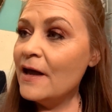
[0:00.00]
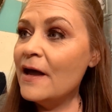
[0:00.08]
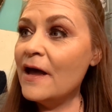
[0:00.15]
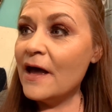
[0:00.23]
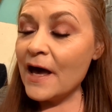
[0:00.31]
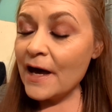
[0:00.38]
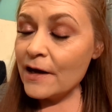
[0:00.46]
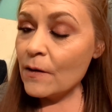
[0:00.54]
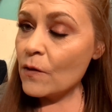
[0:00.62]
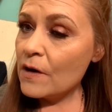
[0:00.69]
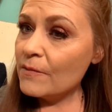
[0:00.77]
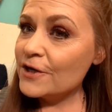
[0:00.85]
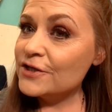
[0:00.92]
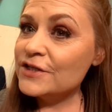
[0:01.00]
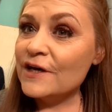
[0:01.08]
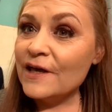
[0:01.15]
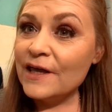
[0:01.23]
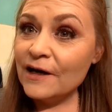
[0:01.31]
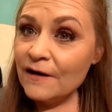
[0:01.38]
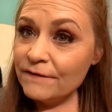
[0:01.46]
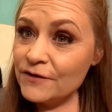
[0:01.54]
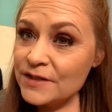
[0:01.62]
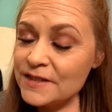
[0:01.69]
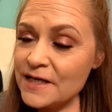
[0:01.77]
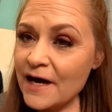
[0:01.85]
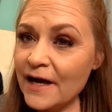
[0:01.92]
At your Walmart, you can get it off their
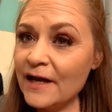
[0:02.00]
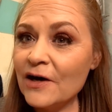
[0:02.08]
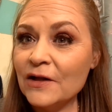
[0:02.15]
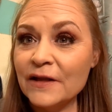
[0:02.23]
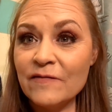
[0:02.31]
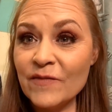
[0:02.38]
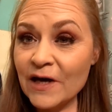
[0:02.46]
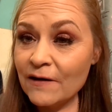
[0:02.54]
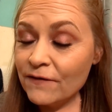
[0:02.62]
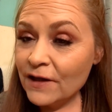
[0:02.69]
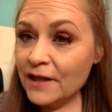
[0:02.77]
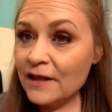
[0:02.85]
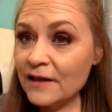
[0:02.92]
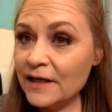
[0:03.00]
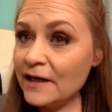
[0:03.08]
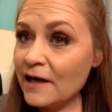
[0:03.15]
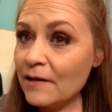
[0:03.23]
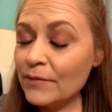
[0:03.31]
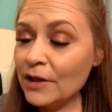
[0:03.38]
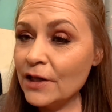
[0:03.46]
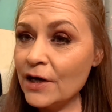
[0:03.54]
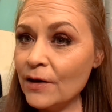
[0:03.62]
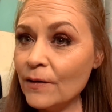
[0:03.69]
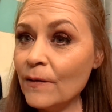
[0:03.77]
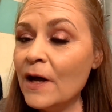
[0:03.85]
site. I'll leave my affiliate link down below.